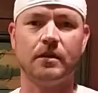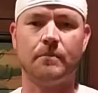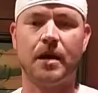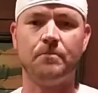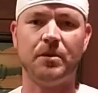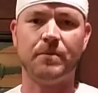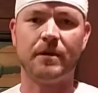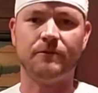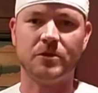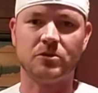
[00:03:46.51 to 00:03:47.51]
that might be
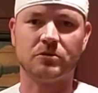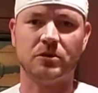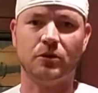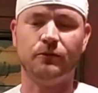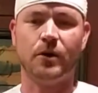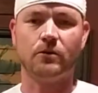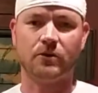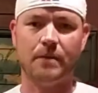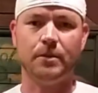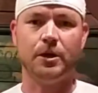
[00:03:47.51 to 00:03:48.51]
beneficial to you folks,
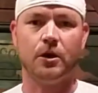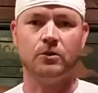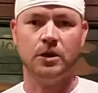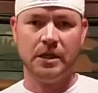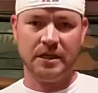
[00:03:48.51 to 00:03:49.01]
let me know.